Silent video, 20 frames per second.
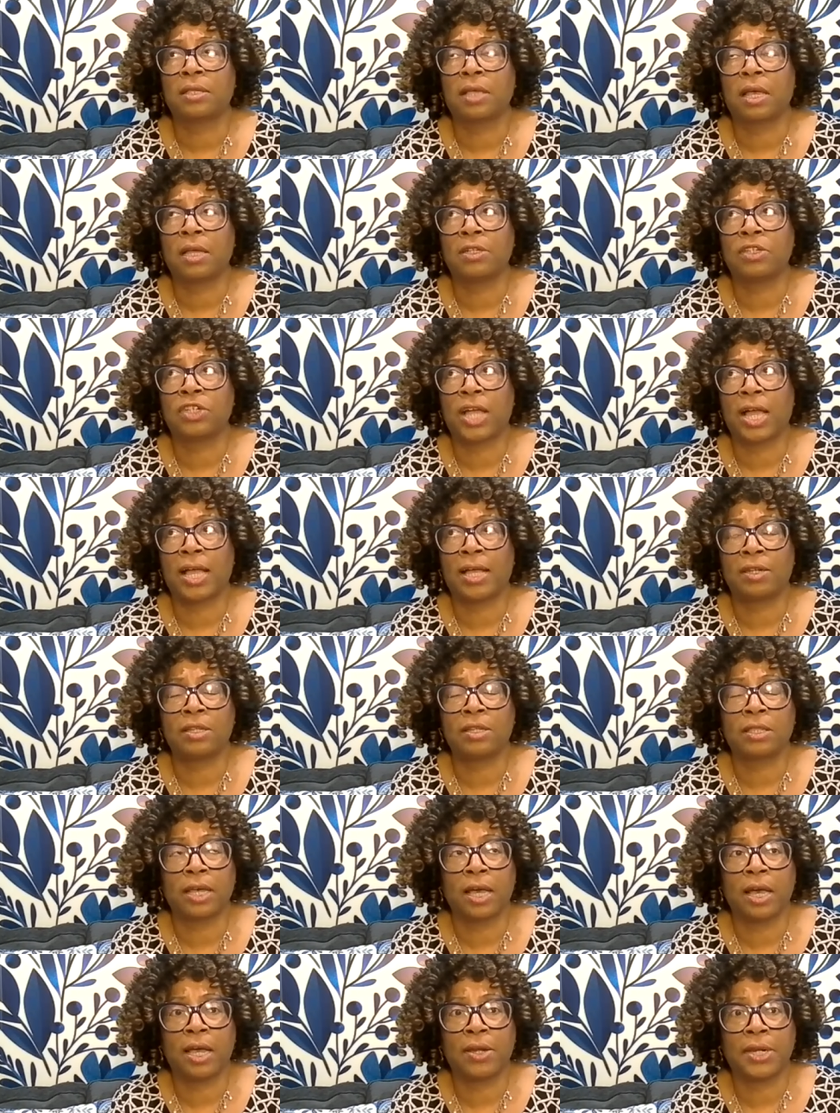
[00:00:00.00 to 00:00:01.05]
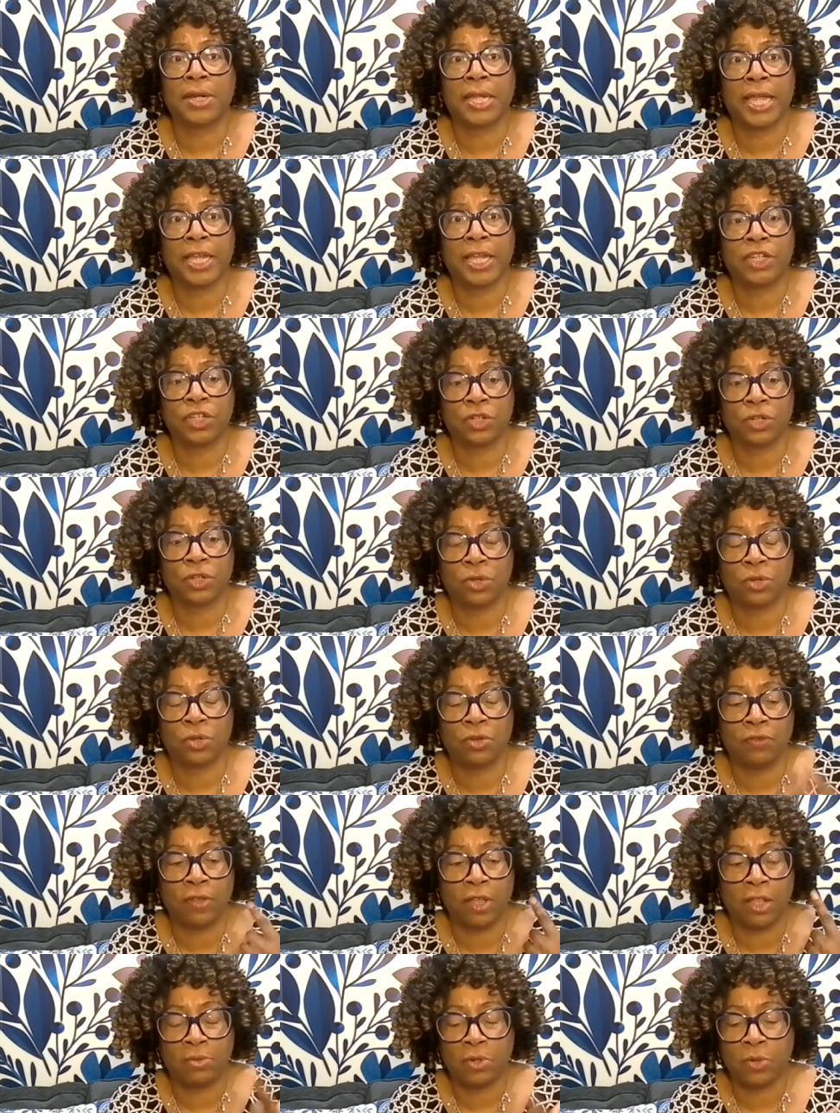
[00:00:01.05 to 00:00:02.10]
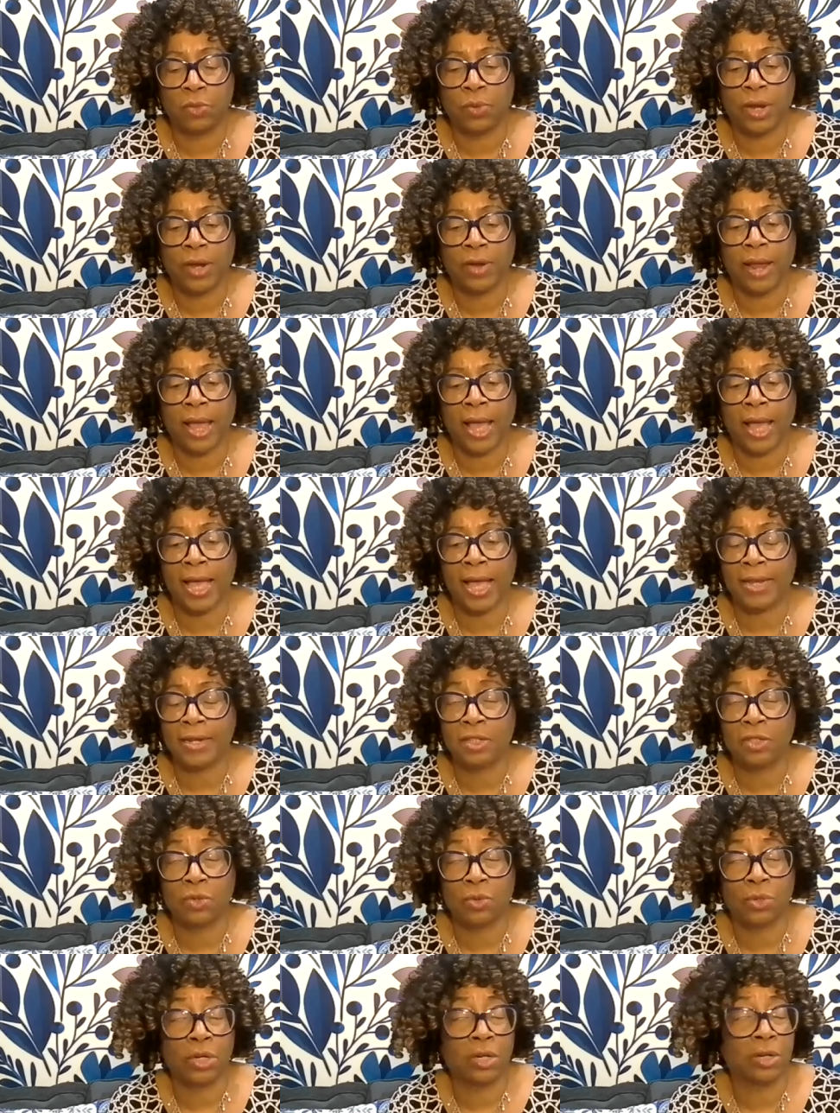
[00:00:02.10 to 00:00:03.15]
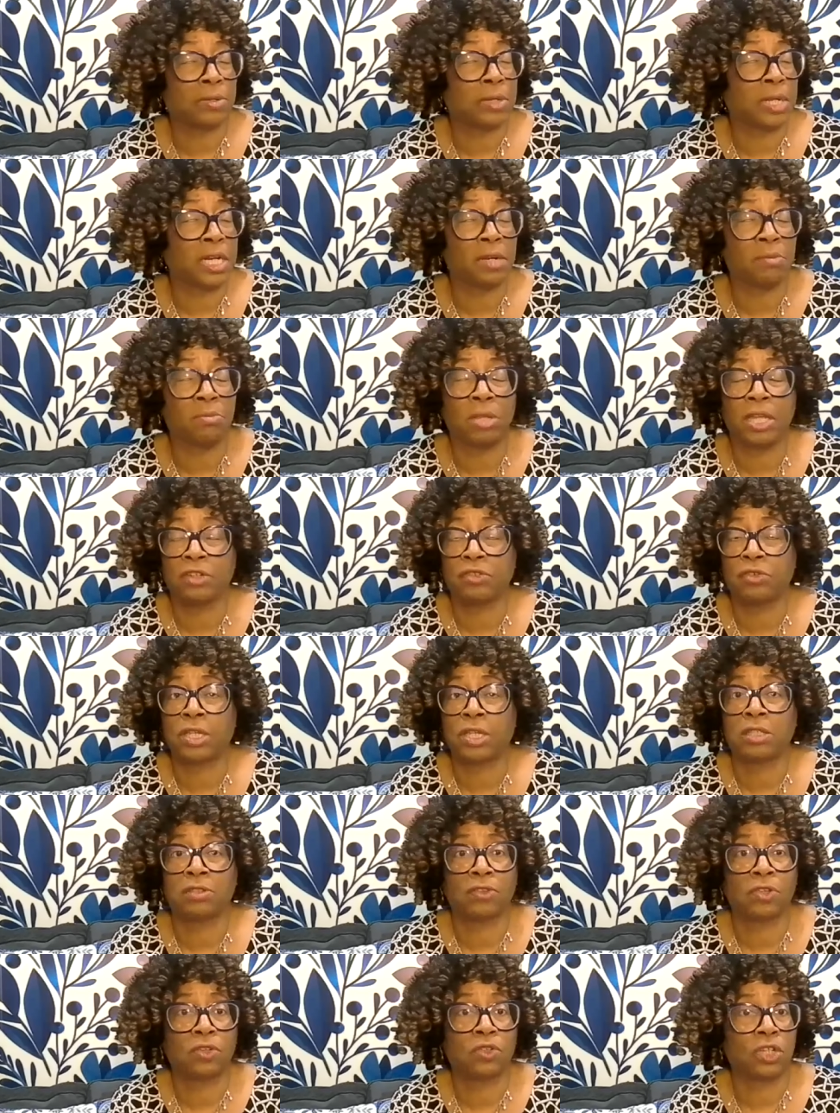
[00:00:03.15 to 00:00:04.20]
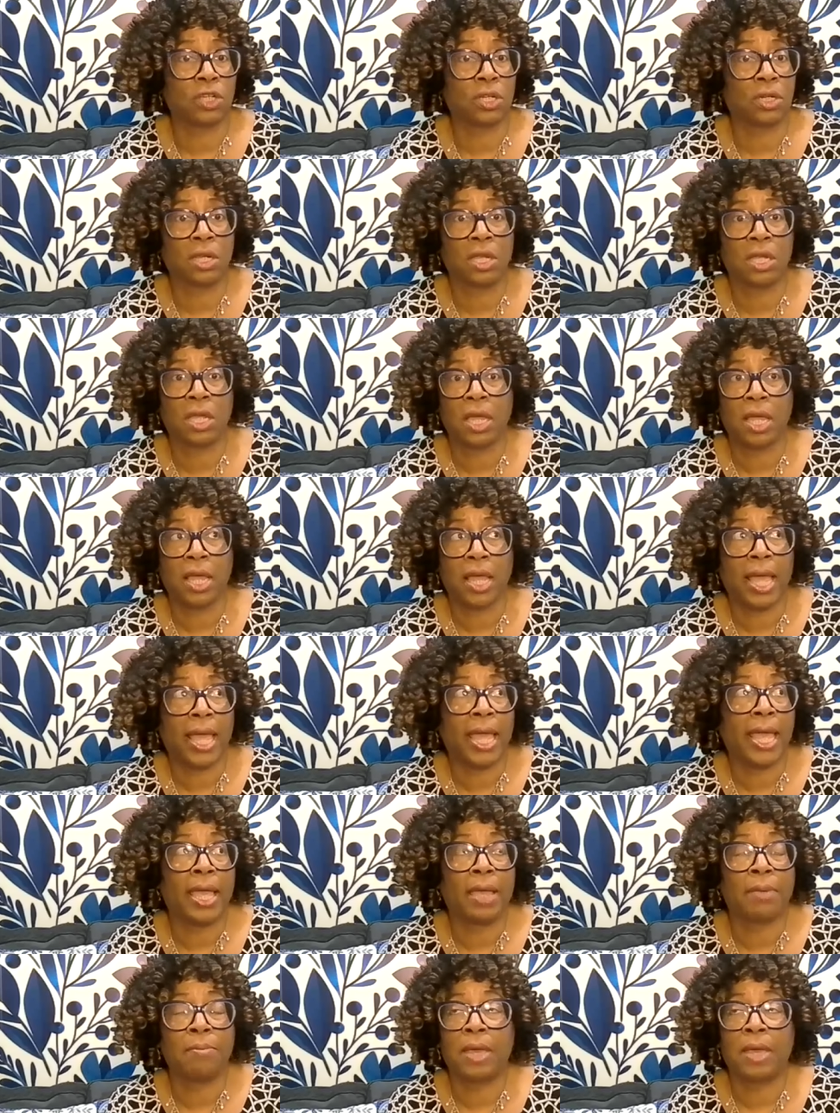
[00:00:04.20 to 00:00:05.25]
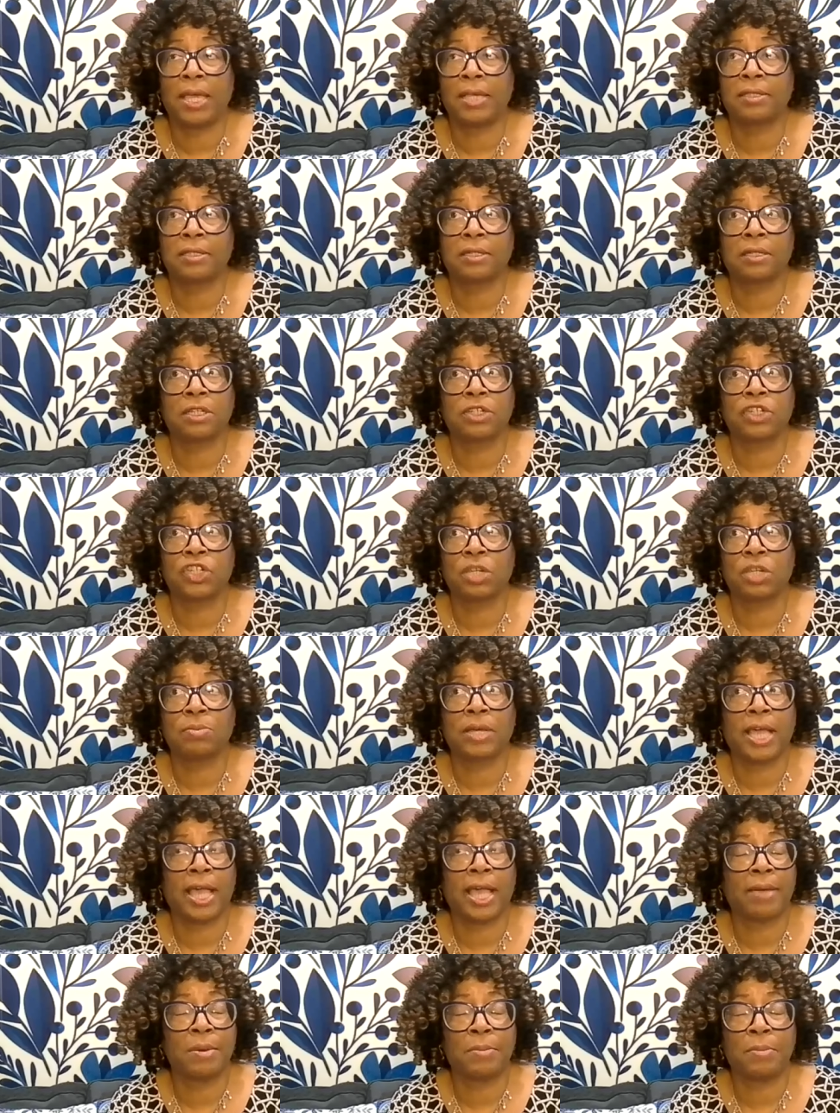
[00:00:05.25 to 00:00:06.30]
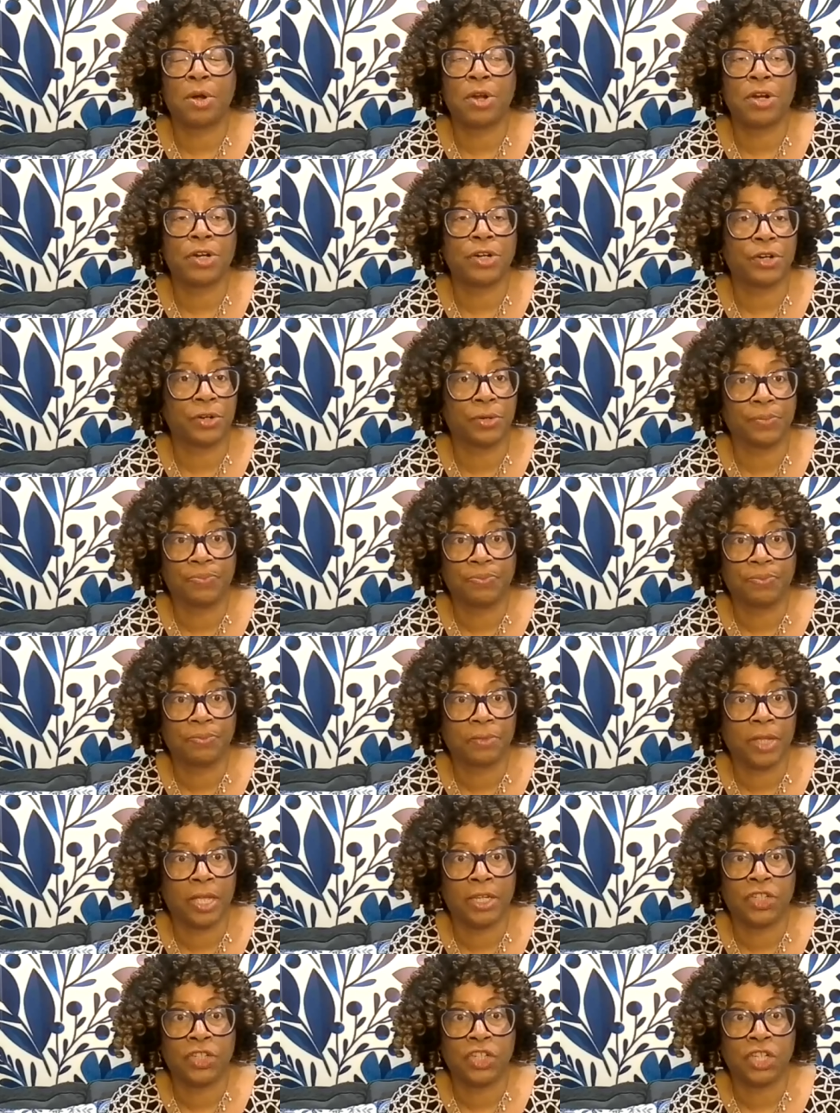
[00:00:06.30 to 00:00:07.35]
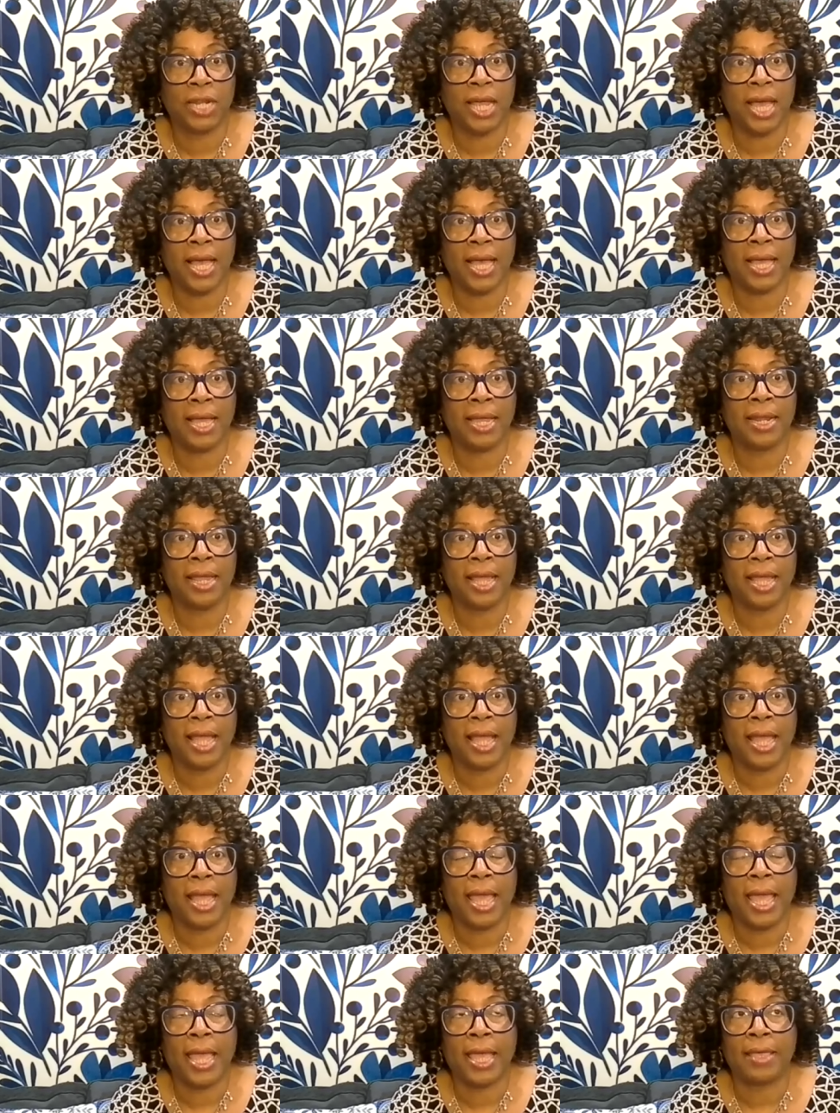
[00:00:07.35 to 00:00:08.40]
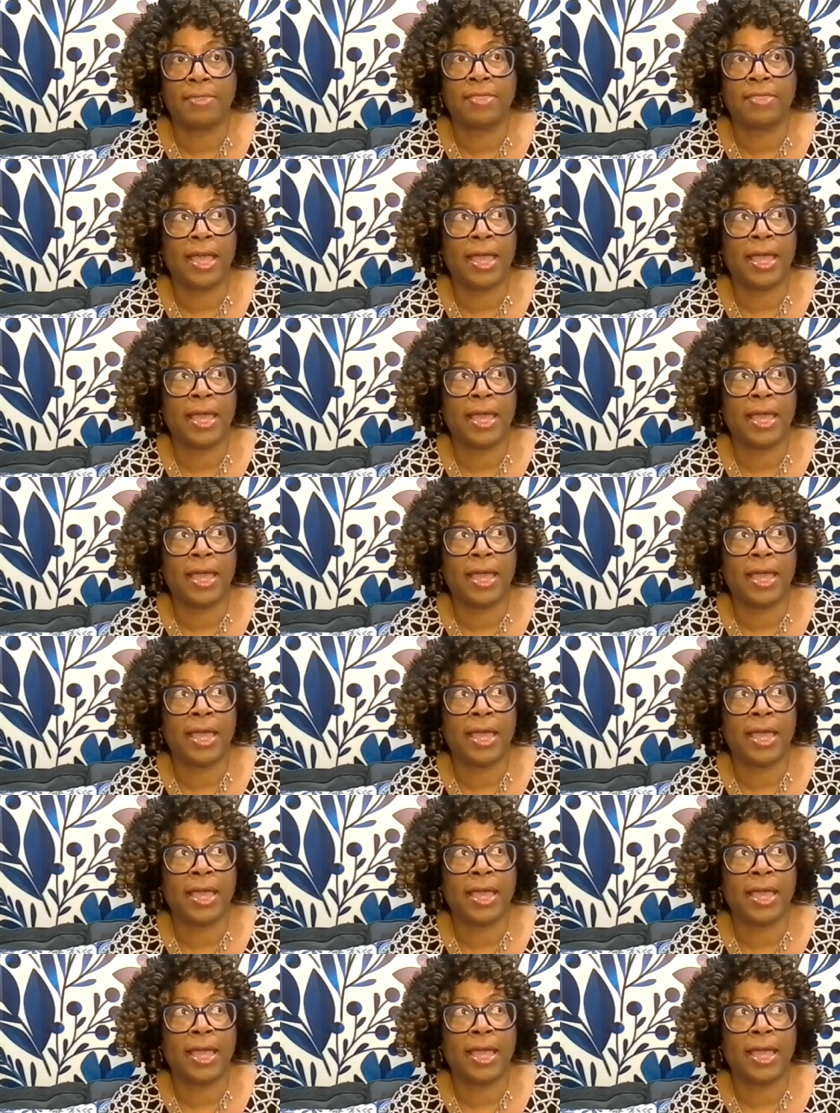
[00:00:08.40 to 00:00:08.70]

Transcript: a child in the congregation who developed a rare eye disorder needed a blood transfusion and basically she became a martyr and she died and